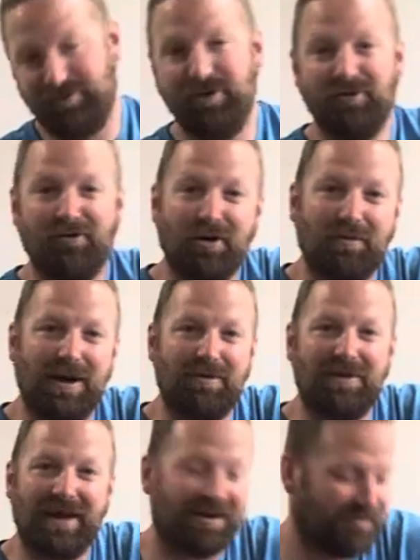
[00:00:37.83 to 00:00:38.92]
fur baby,
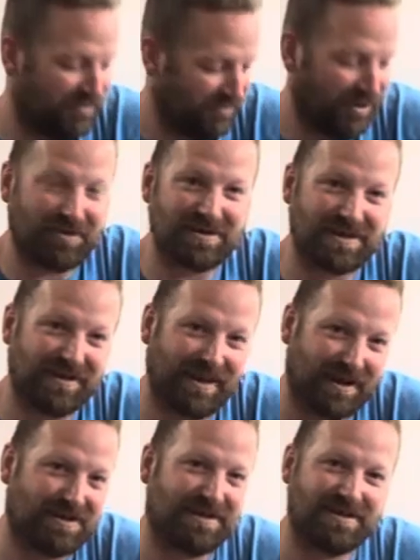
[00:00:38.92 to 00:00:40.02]
like I've already said
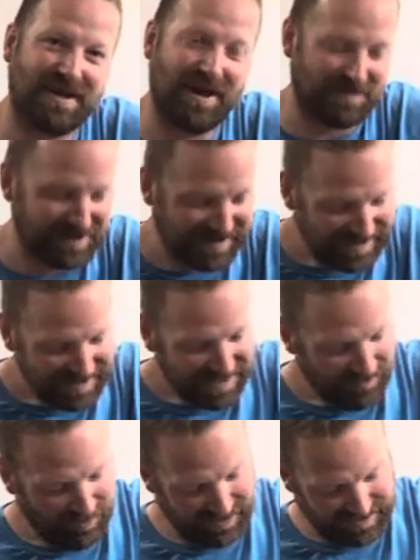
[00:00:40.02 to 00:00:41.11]
6 times.
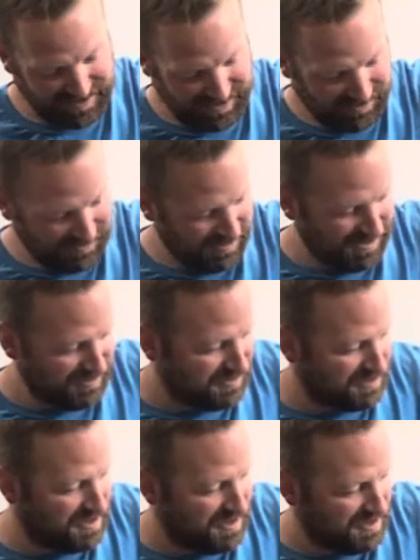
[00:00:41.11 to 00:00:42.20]
But yeah,
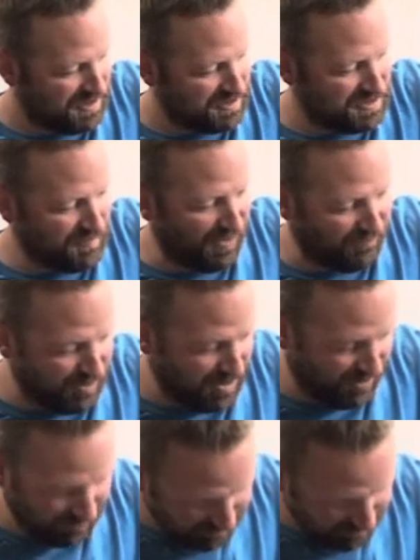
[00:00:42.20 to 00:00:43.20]
she my friend,